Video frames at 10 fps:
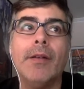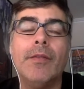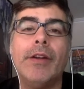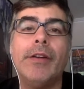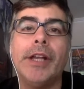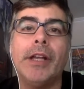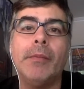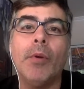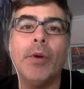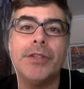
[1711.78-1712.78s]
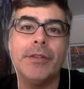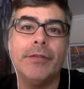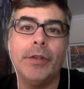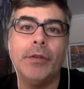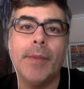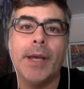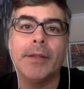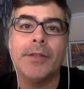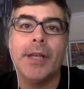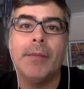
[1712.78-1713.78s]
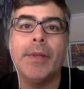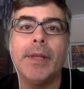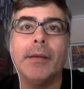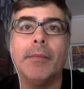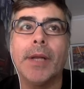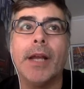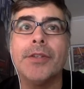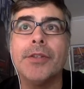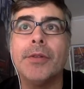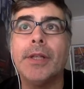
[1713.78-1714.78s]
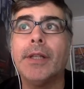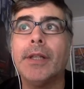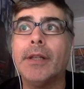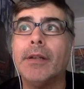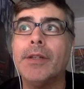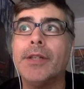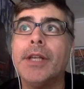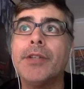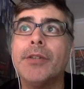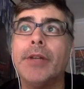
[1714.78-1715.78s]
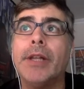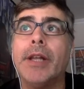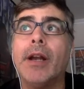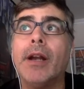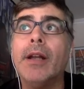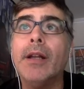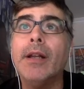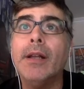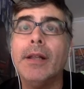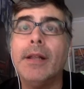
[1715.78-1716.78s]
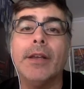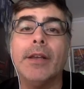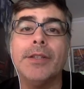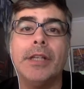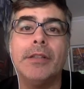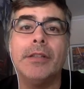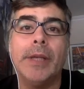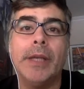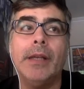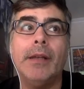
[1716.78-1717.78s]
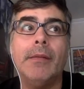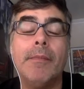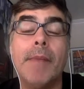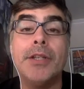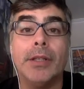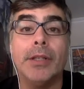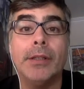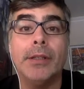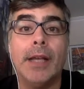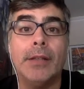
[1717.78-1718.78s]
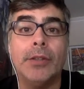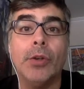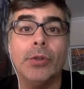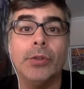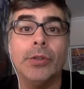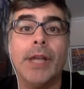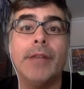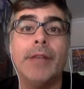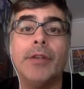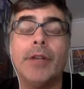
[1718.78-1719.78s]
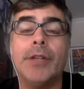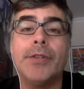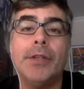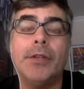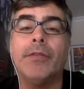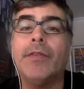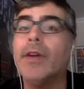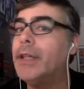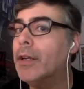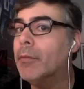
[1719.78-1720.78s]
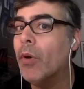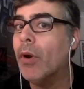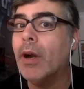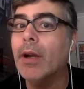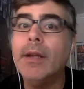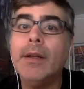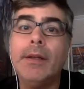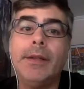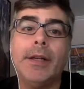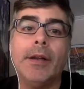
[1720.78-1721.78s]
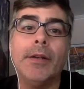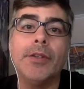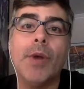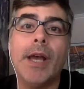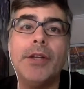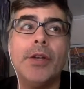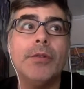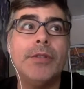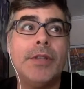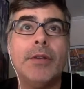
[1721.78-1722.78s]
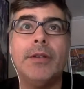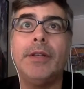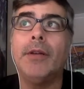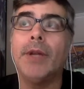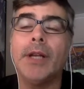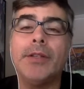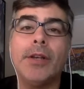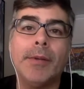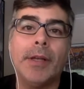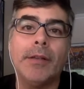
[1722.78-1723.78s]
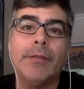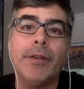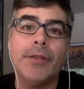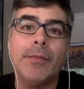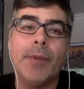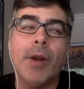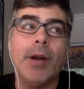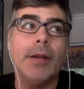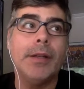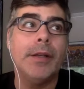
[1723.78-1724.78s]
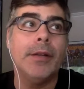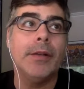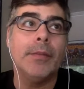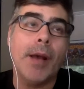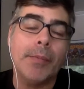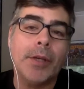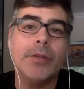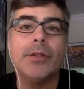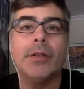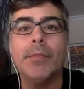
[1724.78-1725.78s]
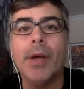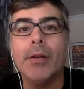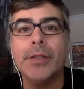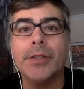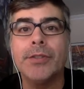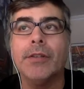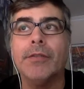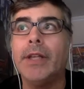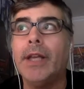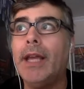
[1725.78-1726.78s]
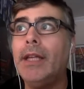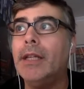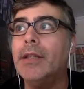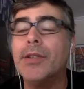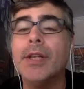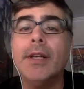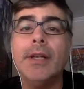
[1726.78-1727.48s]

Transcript: varying points of view about the same thing, but I also think that there is a history there that does need to be mentioned and told. And if you're interested, you can find out more. It's why I don't when I talk about in the first part, the pop culture and the politics of the 80s,